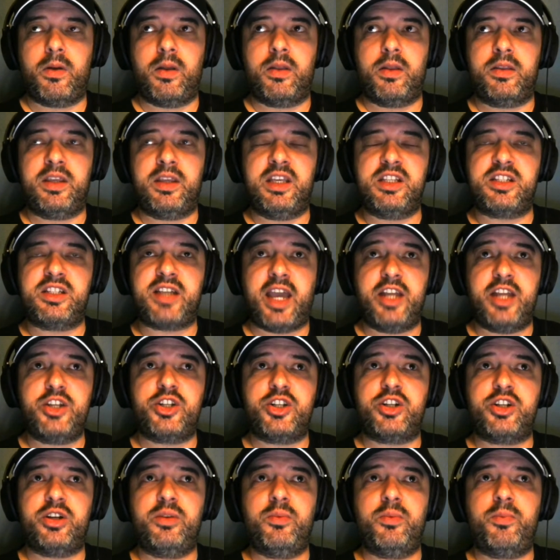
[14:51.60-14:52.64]

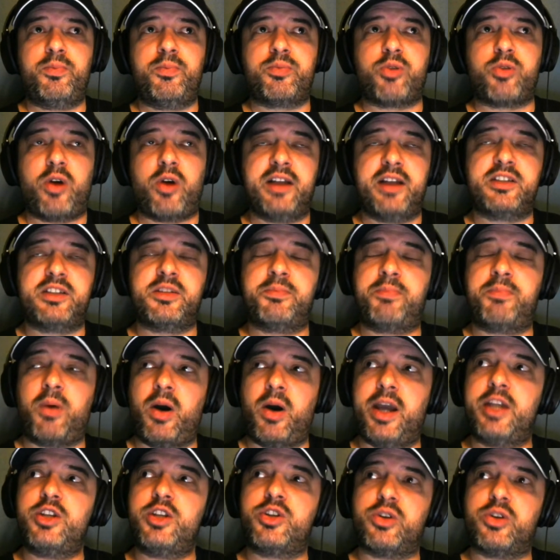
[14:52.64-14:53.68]
intention prior to
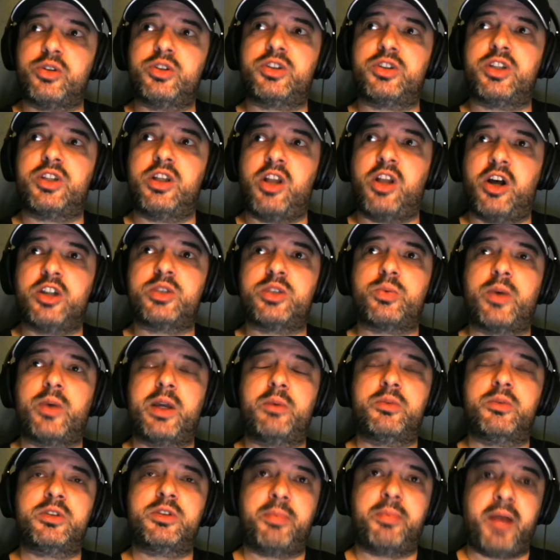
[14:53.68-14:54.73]
buying Johnson last
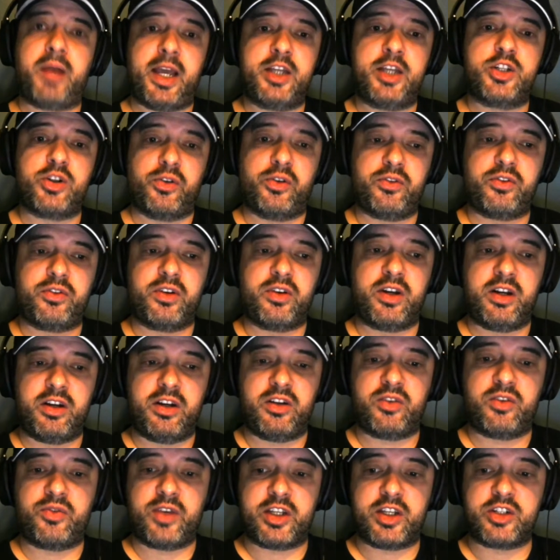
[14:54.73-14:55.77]
week was to play Johnson in
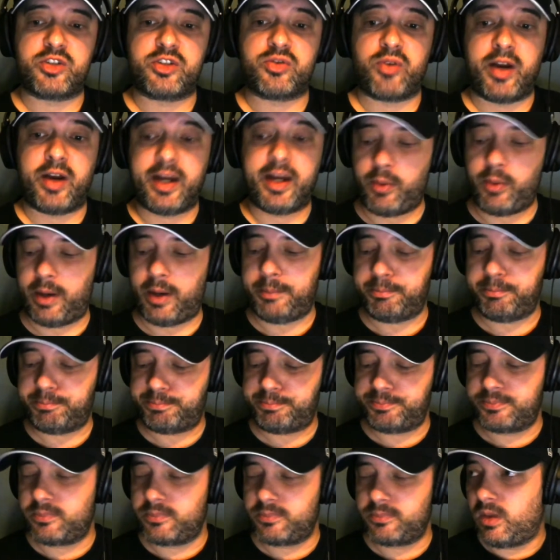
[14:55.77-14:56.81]
this fixture anyway.
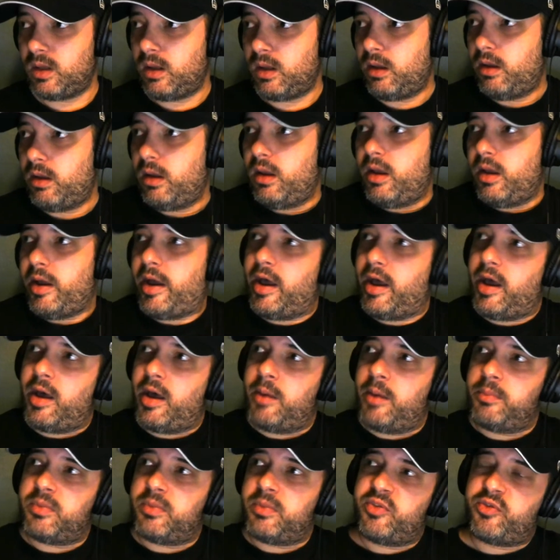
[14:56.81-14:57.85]

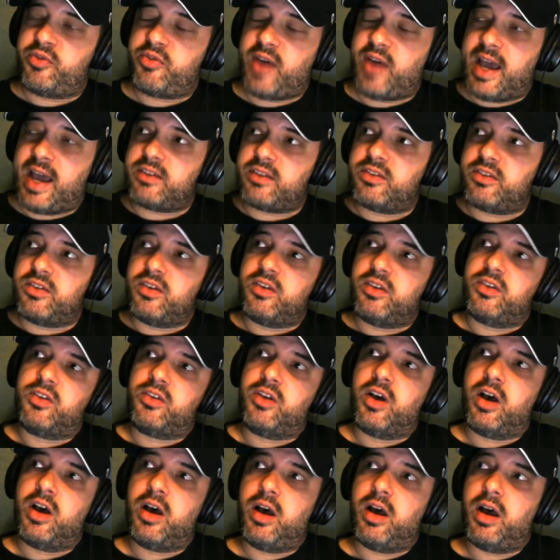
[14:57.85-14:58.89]
The fact
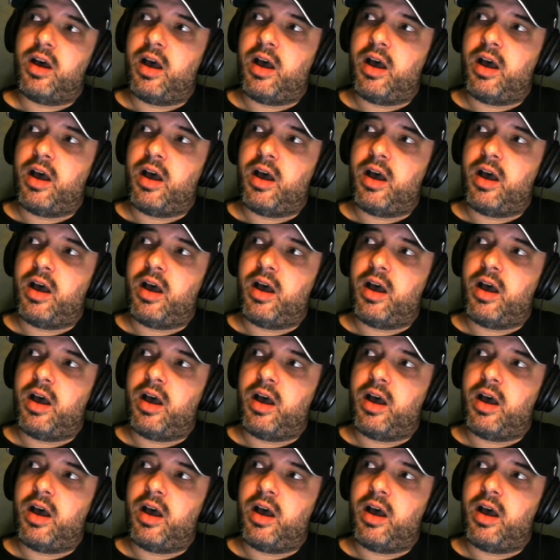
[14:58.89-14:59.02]
that